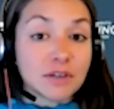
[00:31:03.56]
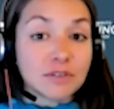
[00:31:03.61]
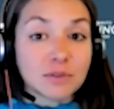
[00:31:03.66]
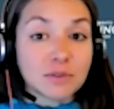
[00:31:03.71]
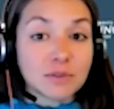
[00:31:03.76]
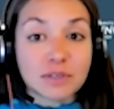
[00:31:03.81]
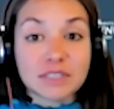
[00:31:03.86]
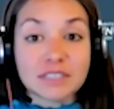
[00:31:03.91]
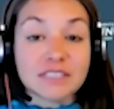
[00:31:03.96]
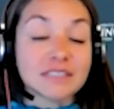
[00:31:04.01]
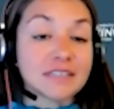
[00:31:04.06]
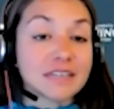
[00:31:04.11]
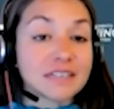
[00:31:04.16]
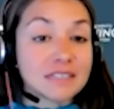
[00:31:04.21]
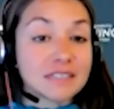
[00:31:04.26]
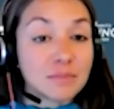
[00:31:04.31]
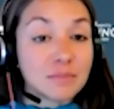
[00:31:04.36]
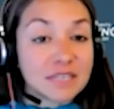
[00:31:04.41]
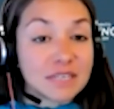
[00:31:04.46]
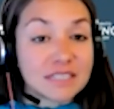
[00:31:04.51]
those, or at least
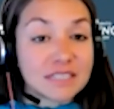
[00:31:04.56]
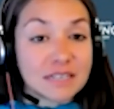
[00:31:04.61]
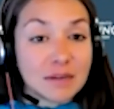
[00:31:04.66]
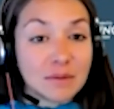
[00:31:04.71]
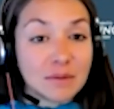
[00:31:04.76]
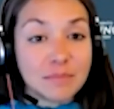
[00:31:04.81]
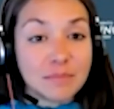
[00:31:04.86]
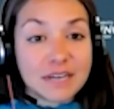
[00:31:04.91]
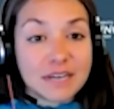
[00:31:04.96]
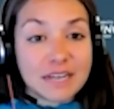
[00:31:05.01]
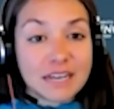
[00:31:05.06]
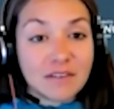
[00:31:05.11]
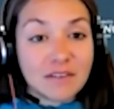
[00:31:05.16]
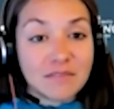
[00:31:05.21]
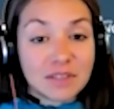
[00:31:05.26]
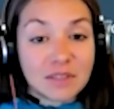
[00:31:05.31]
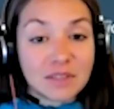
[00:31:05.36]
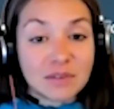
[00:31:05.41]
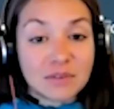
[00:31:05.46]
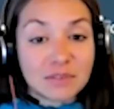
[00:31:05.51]
like to mix it up by
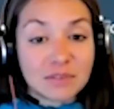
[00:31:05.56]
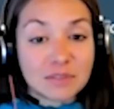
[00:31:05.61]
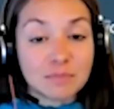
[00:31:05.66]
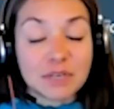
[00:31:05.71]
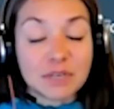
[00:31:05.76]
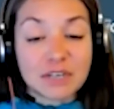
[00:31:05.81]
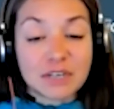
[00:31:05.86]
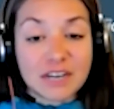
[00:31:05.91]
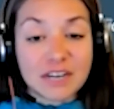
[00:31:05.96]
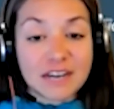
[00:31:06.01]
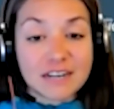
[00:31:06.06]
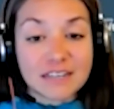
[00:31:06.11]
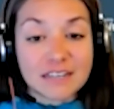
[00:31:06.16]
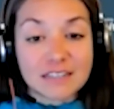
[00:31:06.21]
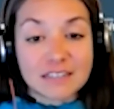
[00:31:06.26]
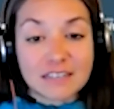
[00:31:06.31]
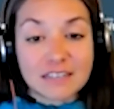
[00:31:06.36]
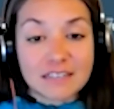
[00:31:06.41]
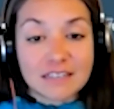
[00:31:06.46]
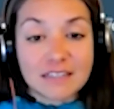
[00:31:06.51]
having those
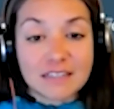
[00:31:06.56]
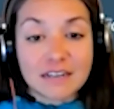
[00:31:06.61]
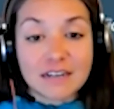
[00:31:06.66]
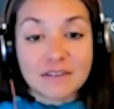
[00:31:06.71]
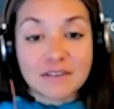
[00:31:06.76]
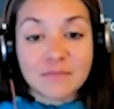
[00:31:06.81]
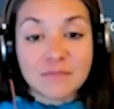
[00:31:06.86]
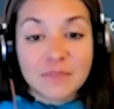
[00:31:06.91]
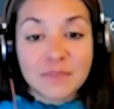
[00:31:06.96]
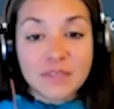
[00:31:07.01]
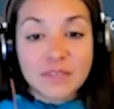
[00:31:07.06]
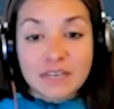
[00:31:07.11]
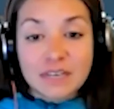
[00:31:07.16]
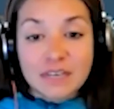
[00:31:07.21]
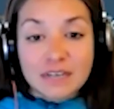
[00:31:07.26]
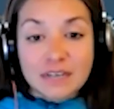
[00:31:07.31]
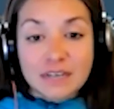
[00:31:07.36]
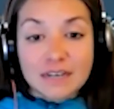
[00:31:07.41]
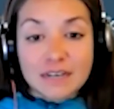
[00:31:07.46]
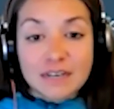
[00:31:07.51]
periodically in there.
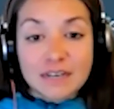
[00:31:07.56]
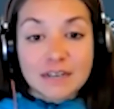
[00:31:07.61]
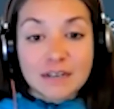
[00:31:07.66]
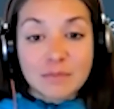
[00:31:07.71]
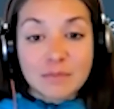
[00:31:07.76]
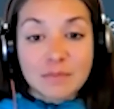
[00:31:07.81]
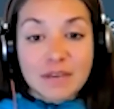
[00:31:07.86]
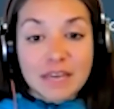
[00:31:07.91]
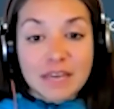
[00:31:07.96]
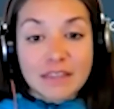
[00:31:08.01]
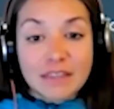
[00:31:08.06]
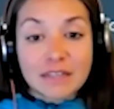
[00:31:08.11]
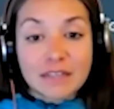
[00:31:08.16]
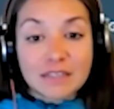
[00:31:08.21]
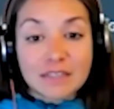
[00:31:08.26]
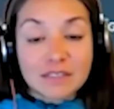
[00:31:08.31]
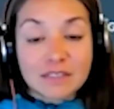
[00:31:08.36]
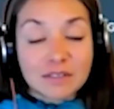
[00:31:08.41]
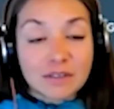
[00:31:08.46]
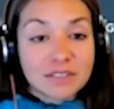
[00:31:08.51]
And
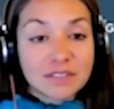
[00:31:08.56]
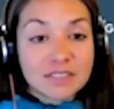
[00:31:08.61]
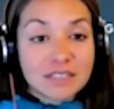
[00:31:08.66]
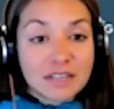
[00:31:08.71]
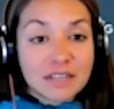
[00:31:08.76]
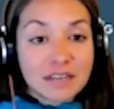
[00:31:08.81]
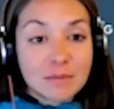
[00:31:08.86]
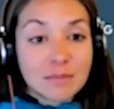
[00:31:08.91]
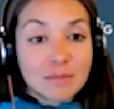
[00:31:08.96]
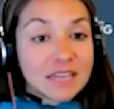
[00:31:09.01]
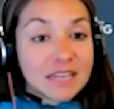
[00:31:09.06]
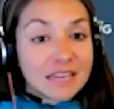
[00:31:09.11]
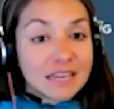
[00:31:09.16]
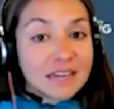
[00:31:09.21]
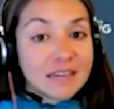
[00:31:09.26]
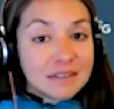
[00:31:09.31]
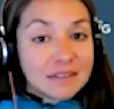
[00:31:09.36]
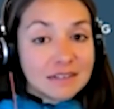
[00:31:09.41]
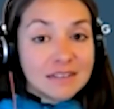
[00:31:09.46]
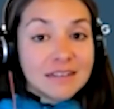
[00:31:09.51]
then the salted lime,
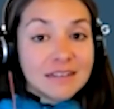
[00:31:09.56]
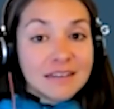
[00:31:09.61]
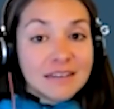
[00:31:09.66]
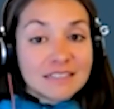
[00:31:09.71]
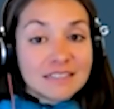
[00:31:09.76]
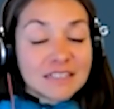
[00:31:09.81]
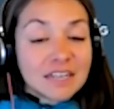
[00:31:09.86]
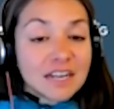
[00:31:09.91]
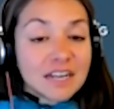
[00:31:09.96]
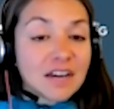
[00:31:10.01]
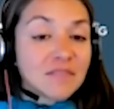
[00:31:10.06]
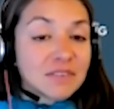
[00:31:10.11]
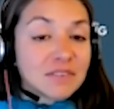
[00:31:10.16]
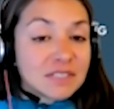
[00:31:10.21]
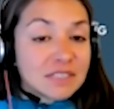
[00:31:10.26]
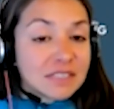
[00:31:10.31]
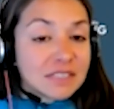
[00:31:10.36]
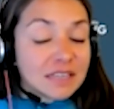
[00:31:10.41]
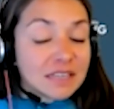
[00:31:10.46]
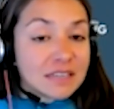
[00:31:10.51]
again, is going to have
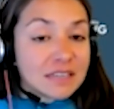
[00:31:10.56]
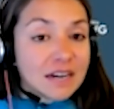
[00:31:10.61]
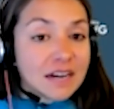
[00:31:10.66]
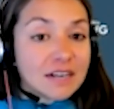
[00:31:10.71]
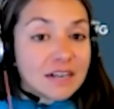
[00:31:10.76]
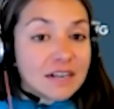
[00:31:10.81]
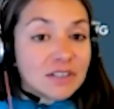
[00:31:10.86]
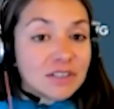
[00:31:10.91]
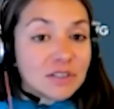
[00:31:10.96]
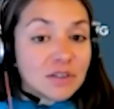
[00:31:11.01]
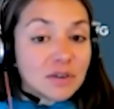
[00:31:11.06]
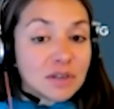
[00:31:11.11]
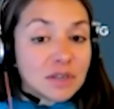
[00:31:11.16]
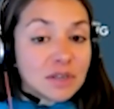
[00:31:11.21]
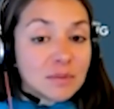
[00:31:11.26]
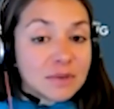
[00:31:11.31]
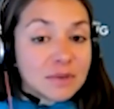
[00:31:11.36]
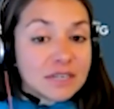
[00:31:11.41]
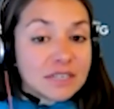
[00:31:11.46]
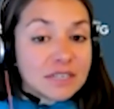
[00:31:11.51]
a slightly higher
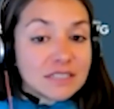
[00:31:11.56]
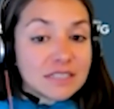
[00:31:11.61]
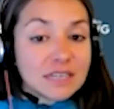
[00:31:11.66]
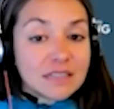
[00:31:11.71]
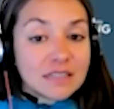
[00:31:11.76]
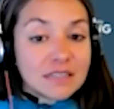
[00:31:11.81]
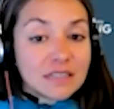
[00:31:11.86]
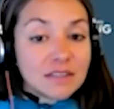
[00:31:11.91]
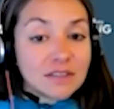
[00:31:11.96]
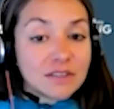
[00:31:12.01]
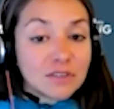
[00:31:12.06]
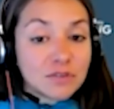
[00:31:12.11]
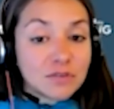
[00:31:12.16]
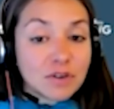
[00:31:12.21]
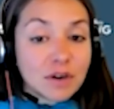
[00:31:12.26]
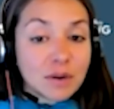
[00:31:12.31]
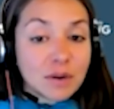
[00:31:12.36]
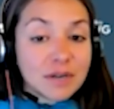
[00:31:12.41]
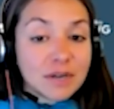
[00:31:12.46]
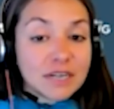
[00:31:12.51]
sodium content than the
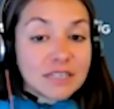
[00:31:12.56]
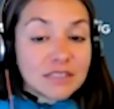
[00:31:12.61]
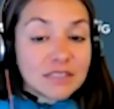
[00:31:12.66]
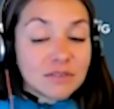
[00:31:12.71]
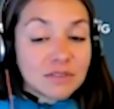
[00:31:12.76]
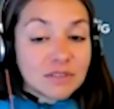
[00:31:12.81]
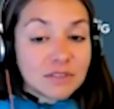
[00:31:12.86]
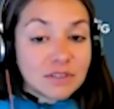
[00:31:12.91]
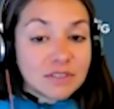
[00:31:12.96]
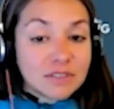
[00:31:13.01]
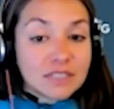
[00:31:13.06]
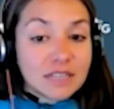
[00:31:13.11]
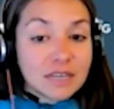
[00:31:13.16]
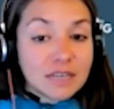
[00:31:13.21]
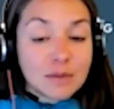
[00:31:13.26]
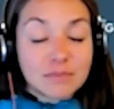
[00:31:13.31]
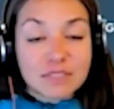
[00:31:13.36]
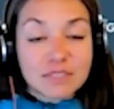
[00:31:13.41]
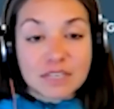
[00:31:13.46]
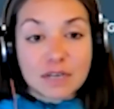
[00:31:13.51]
strawberry. So salted
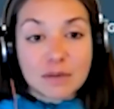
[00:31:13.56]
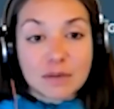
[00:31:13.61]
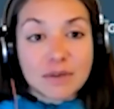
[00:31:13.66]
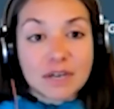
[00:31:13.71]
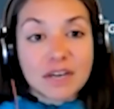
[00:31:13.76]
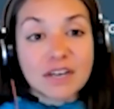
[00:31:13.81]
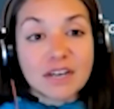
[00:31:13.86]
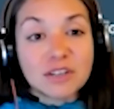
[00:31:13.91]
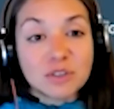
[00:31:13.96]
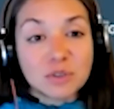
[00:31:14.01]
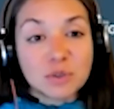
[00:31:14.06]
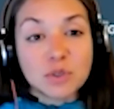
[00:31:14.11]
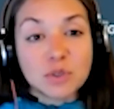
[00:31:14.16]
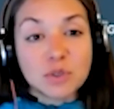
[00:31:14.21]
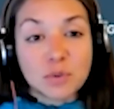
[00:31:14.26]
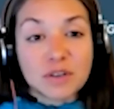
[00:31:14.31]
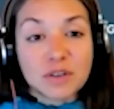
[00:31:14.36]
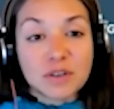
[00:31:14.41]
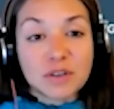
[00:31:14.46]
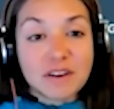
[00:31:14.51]
lime's got about
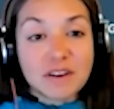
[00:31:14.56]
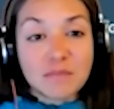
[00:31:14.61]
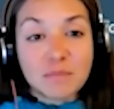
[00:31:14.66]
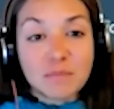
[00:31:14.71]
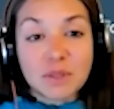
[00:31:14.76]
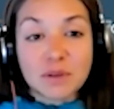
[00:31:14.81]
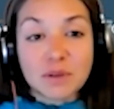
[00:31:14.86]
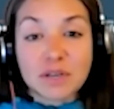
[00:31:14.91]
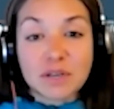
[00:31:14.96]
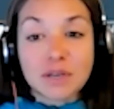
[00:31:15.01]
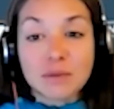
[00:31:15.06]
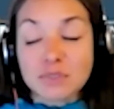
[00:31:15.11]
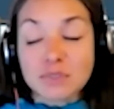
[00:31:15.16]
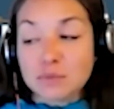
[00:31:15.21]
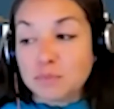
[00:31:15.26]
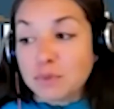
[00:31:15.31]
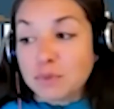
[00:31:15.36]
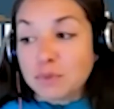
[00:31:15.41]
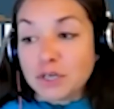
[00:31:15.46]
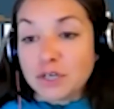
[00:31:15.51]
125
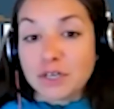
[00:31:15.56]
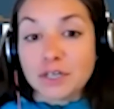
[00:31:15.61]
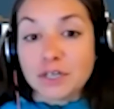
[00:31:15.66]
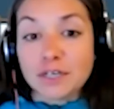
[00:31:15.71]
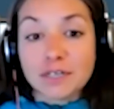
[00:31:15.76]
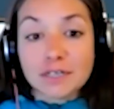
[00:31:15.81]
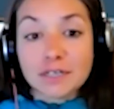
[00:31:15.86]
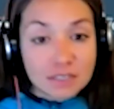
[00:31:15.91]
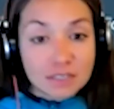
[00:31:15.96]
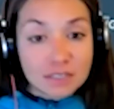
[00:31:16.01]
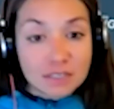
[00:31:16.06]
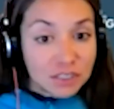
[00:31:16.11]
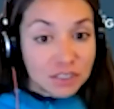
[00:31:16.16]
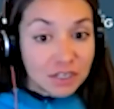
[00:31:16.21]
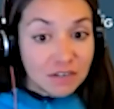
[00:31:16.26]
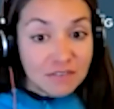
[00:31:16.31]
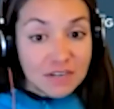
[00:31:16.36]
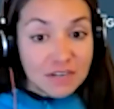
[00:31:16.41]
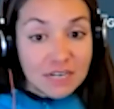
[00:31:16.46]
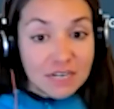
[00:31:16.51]
milligrams per
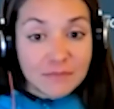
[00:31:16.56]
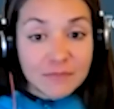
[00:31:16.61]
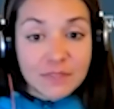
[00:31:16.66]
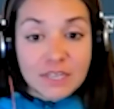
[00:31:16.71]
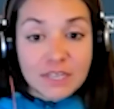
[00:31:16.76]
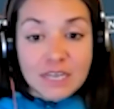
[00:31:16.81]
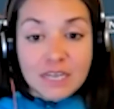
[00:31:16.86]
serving